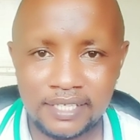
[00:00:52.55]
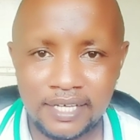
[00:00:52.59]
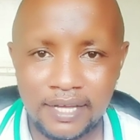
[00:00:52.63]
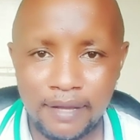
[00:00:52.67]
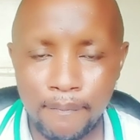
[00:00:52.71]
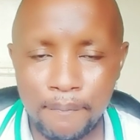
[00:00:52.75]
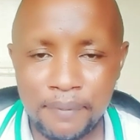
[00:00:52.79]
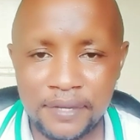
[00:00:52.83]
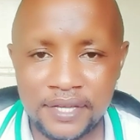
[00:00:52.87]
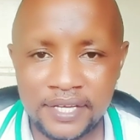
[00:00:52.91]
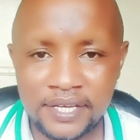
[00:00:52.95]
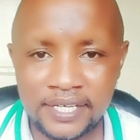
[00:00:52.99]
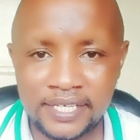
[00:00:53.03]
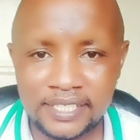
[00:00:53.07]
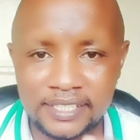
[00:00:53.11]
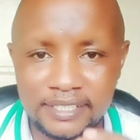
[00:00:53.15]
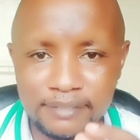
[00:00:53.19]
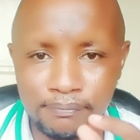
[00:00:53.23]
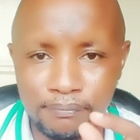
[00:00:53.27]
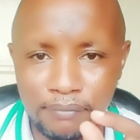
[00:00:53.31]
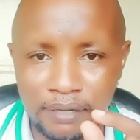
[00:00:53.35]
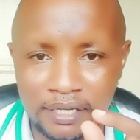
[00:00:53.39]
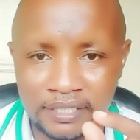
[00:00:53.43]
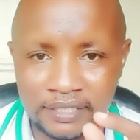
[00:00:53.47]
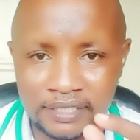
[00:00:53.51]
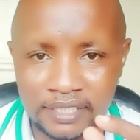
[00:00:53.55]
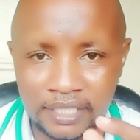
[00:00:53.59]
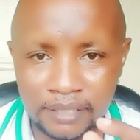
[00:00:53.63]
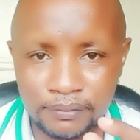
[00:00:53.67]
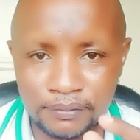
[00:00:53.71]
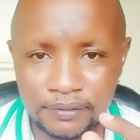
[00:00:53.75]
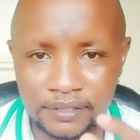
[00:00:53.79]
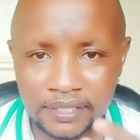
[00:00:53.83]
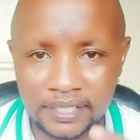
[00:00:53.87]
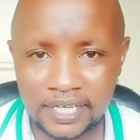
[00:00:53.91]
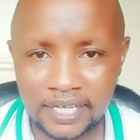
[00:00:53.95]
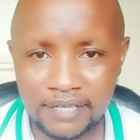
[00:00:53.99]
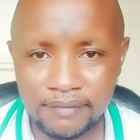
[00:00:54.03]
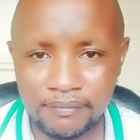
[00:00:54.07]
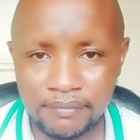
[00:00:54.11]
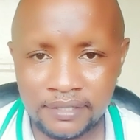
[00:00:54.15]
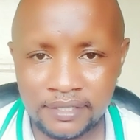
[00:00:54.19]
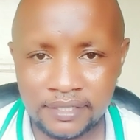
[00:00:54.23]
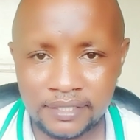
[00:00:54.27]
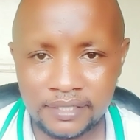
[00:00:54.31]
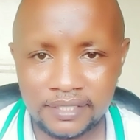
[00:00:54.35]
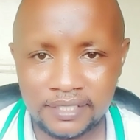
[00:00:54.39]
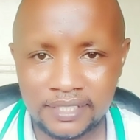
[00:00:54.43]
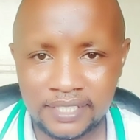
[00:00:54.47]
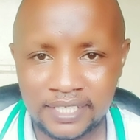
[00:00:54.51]
be it by
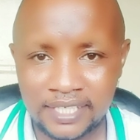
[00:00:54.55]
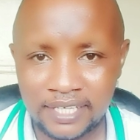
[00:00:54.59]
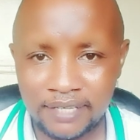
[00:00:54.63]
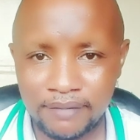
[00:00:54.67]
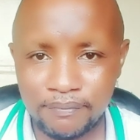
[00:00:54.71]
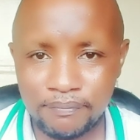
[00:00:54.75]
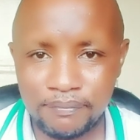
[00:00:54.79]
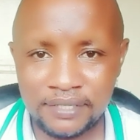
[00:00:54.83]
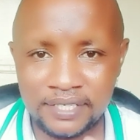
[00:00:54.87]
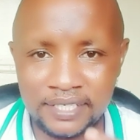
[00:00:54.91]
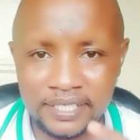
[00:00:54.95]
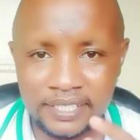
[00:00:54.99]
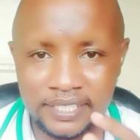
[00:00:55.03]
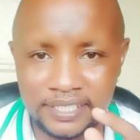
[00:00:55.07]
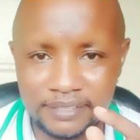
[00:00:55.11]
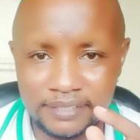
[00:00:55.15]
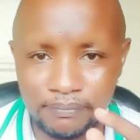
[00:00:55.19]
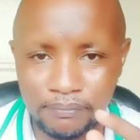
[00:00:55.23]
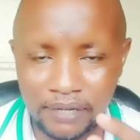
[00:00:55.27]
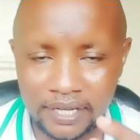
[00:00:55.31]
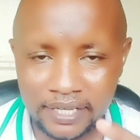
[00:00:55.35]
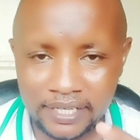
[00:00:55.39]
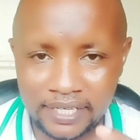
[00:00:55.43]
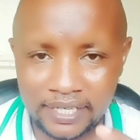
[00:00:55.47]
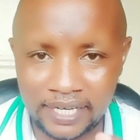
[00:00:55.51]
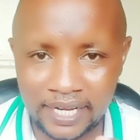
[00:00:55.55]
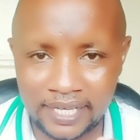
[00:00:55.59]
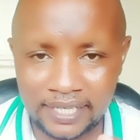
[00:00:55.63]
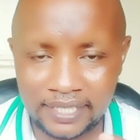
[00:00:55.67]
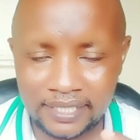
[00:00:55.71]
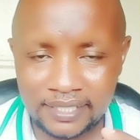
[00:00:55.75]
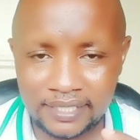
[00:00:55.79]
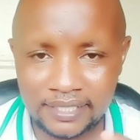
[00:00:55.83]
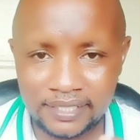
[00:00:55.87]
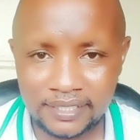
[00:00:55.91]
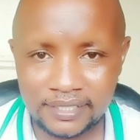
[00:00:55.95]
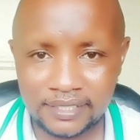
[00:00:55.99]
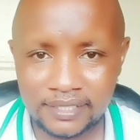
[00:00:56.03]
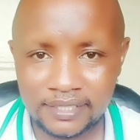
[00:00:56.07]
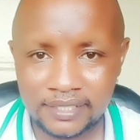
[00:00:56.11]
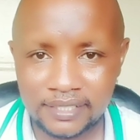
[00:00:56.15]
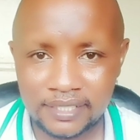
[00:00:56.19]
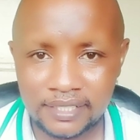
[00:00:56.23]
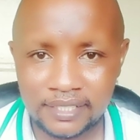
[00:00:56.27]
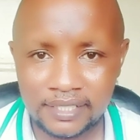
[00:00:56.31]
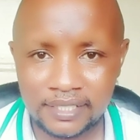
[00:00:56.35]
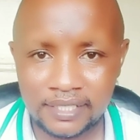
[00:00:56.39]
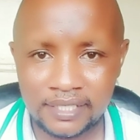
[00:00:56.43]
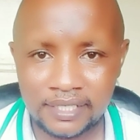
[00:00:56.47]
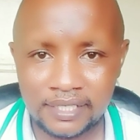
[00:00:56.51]
subscribing, be it by liking,
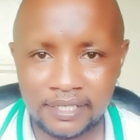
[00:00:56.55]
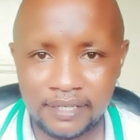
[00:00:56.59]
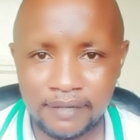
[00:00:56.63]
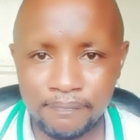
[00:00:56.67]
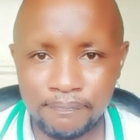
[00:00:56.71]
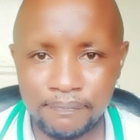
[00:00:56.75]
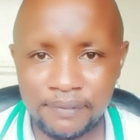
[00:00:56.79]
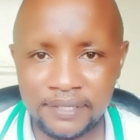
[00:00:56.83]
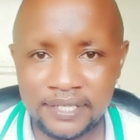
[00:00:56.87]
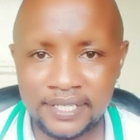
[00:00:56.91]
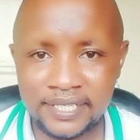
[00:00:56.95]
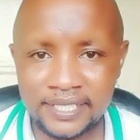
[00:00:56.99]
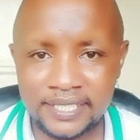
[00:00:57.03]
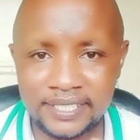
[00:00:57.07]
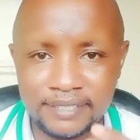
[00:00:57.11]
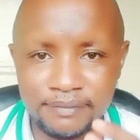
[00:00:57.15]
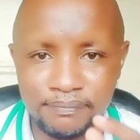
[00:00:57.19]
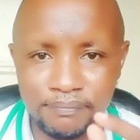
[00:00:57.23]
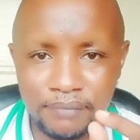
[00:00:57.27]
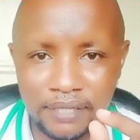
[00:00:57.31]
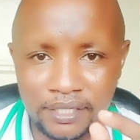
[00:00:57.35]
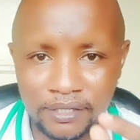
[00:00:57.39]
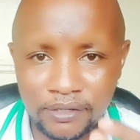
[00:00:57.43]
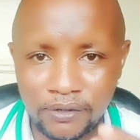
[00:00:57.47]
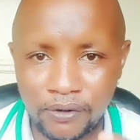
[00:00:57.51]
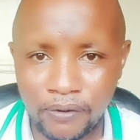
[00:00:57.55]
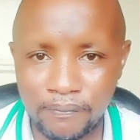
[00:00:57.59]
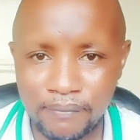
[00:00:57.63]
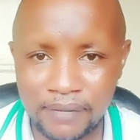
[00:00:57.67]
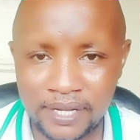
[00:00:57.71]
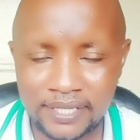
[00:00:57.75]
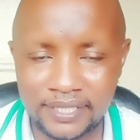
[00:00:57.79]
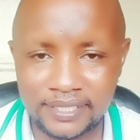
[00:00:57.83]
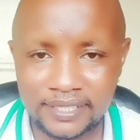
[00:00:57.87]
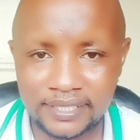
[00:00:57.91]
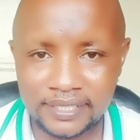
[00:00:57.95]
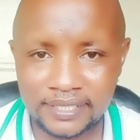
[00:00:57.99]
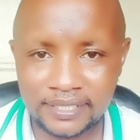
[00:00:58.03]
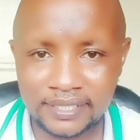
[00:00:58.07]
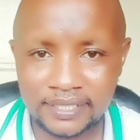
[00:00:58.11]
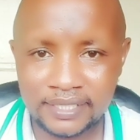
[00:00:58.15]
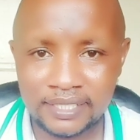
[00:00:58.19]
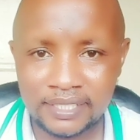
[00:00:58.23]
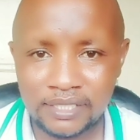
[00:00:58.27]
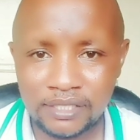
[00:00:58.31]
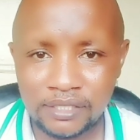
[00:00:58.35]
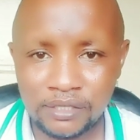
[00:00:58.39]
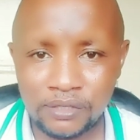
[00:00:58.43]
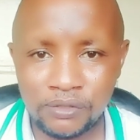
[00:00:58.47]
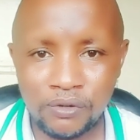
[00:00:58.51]
be it by commenting.
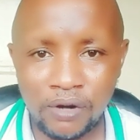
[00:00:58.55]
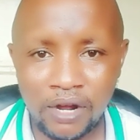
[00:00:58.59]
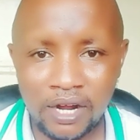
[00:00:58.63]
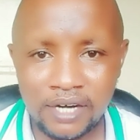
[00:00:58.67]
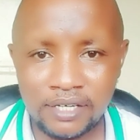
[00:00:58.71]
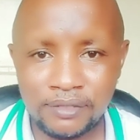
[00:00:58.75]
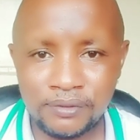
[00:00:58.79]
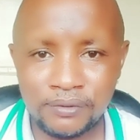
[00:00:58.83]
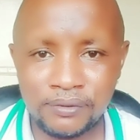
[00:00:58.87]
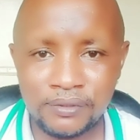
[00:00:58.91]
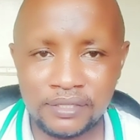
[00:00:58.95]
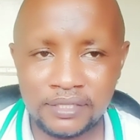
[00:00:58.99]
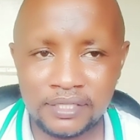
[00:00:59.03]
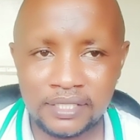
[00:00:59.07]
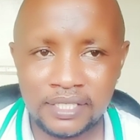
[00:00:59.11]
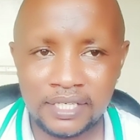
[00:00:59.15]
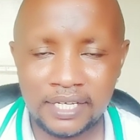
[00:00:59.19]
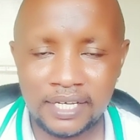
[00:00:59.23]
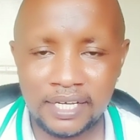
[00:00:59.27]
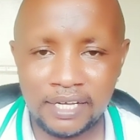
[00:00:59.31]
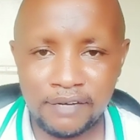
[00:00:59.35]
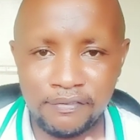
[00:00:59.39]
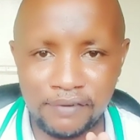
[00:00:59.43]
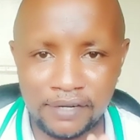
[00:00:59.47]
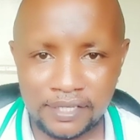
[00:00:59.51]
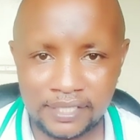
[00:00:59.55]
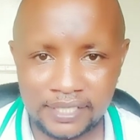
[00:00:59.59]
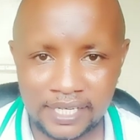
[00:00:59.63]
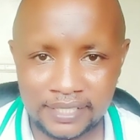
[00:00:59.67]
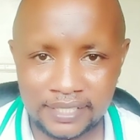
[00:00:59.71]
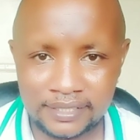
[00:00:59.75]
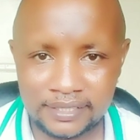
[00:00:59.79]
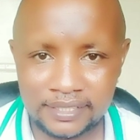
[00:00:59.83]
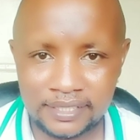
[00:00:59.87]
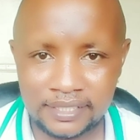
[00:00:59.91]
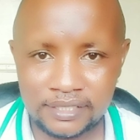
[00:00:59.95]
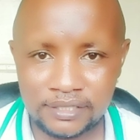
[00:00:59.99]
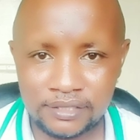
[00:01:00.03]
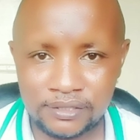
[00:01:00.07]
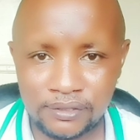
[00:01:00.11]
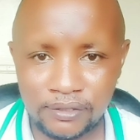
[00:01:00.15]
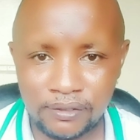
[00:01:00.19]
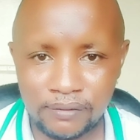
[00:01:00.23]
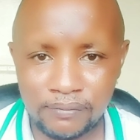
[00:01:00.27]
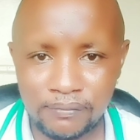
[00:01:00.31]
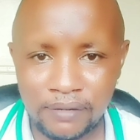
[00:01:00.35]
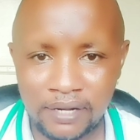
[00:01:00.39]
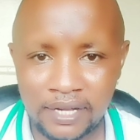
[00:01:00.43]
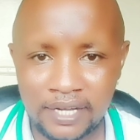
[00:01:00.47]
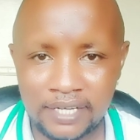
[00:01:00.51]
You are doing a fantastic
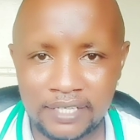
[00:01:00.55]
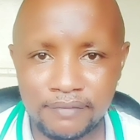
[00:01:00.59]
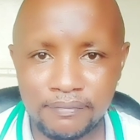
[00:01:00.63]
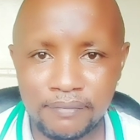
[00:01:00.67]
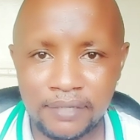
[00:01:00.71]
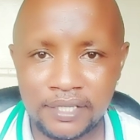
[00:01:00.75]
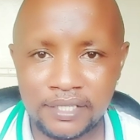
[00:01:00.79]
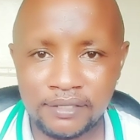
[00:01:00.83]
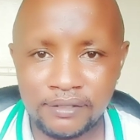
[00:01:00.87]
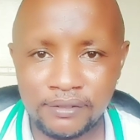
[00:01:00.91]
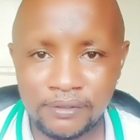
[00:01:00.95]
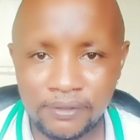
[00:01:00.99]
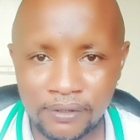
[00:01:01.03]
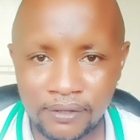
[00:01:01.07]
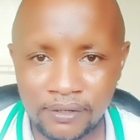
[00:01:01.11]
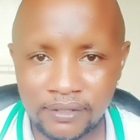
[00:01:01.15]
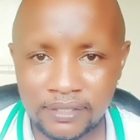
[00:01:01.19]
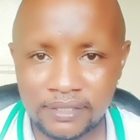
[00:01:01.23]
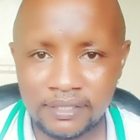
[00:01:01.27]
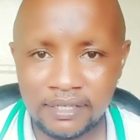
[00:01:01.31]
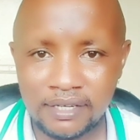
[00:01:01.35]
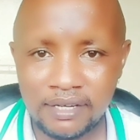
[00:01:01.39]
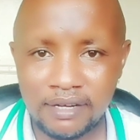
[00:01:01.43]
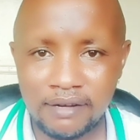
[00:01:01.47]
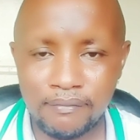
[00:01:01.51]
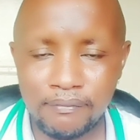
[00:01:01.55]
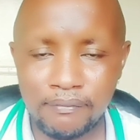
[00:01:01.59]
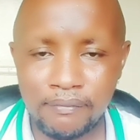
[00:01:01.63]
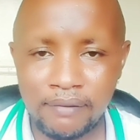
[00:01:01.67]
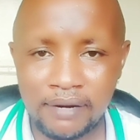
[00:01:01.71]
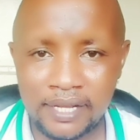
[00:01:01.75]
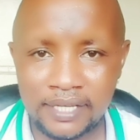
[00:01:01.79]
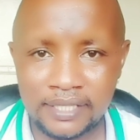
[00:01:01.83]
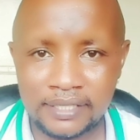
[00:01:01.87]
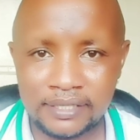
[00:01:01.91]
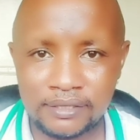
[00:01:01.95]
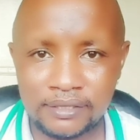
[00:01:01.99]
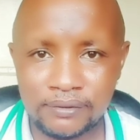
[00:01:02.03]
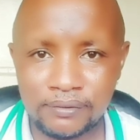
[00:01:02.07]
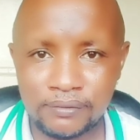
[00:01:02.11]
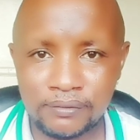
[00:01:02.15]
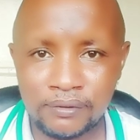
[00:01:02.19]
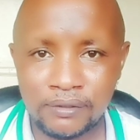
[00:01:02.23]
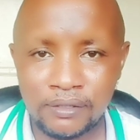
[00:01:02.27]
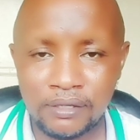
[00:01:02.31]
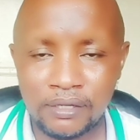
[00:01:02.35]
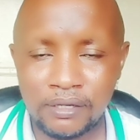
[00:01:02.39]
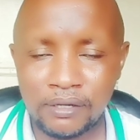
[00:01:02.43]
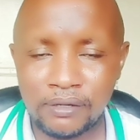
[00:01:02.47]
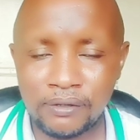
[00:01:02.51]
job, and may God bless you.
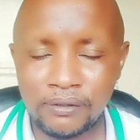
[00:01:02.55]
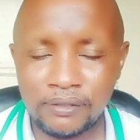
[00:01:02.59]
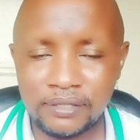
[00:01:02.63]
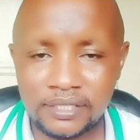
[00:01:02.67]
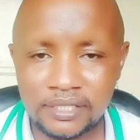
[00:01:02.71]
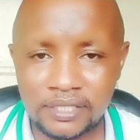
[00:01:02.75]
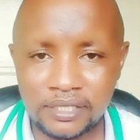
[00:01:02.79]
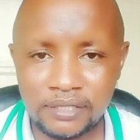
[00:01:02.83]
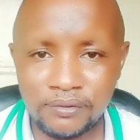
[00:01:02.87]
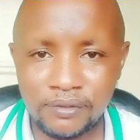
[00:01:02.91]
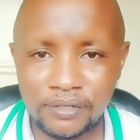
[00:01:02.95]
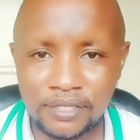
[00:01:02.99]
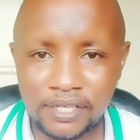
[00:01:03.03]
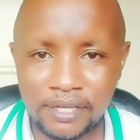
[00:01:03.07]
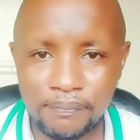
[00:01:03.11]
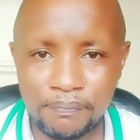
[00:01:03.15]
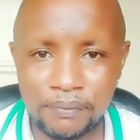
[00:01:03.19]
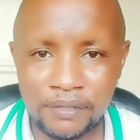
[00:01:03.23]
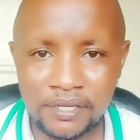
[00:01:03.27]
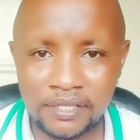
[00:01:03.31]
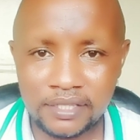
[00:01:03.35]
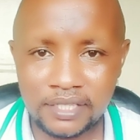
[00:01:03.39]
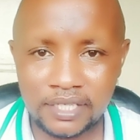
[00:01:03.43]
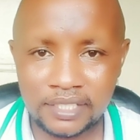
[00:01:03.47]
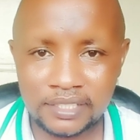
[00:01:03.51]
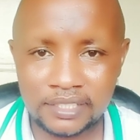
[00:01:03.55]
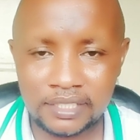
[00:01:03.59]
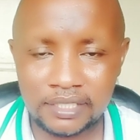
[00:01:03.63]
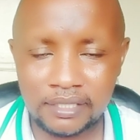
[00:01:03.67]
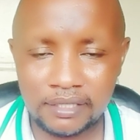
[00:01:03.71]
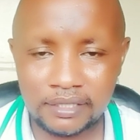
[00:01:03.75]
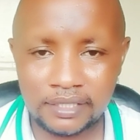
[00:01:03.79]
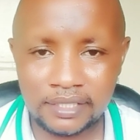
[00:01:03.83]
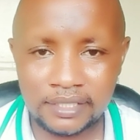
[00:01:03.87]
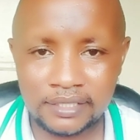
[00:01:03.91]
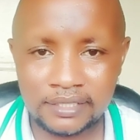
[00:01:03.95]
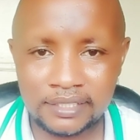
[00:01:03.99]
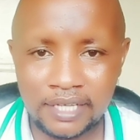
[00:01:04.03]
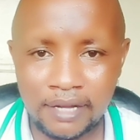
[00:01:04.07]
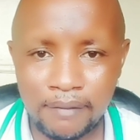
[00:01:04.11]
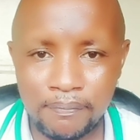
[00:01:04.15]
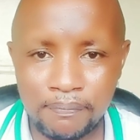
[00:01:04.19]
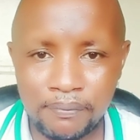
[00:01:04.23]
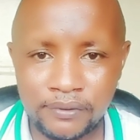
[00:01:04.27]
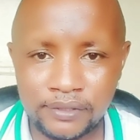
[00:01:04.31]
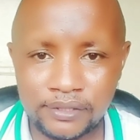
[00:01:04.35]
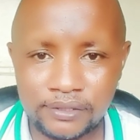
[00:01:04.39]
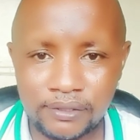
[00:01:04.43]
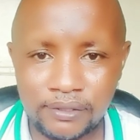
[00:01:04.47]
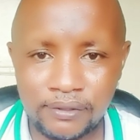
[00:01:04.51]
Continue keeping the
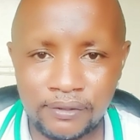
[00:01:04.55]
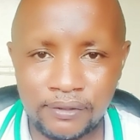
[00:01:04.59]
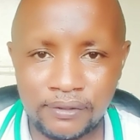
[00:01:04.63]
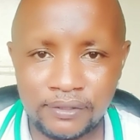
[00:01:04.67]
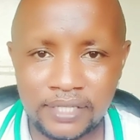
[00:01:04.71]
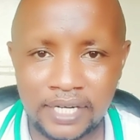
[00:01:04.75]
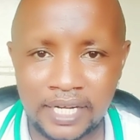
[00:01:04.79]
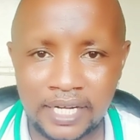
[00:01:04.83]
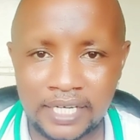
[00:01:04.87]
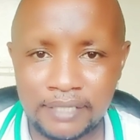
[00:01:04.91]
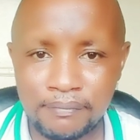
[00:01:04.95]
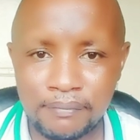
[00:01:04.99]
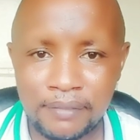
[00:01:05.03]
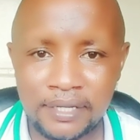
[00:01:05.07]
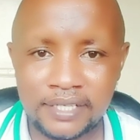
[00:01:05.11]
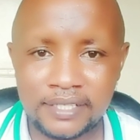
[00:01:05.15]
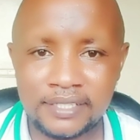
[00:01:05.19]
support on and make